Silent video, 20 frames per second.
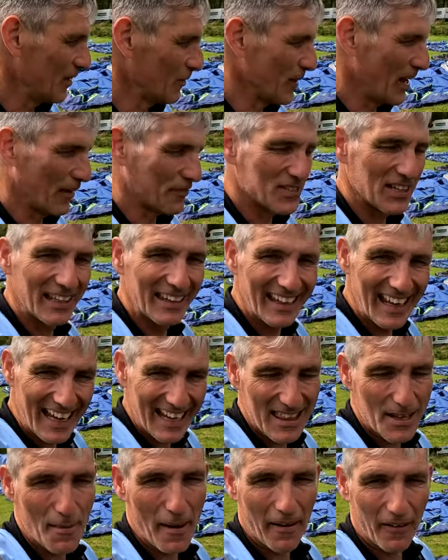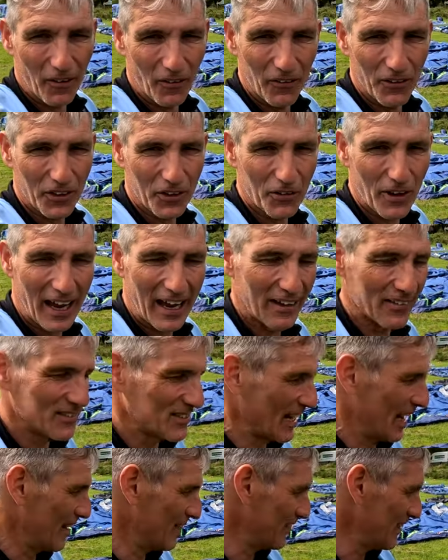We have to lay them out on the
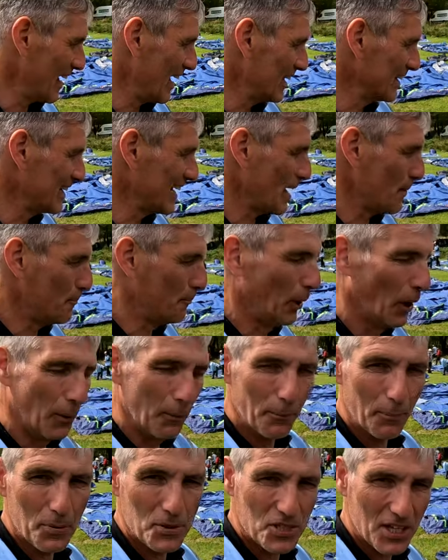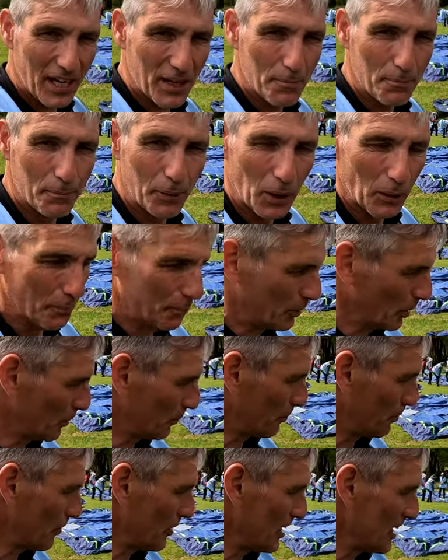ground and then get pumps and pump
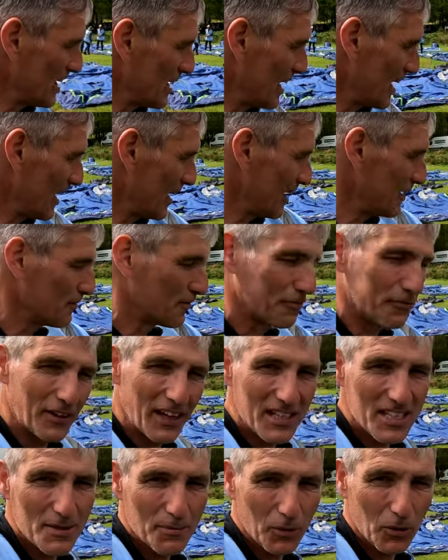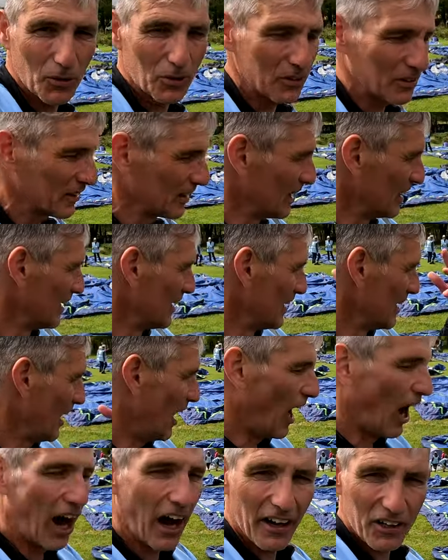up the inflatable
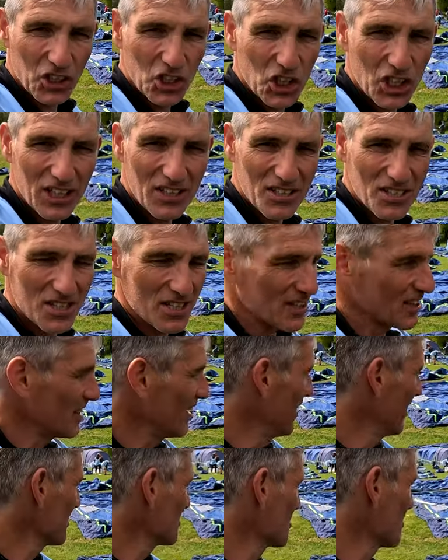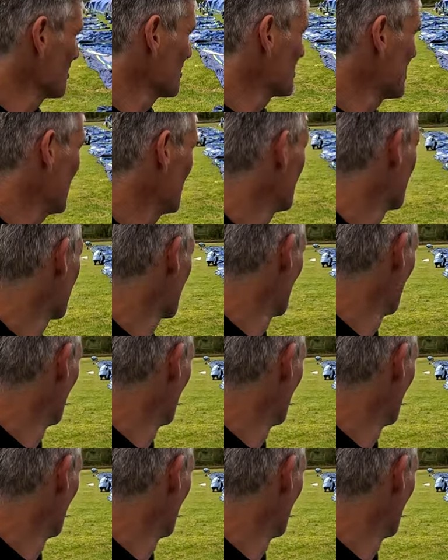arches so the tents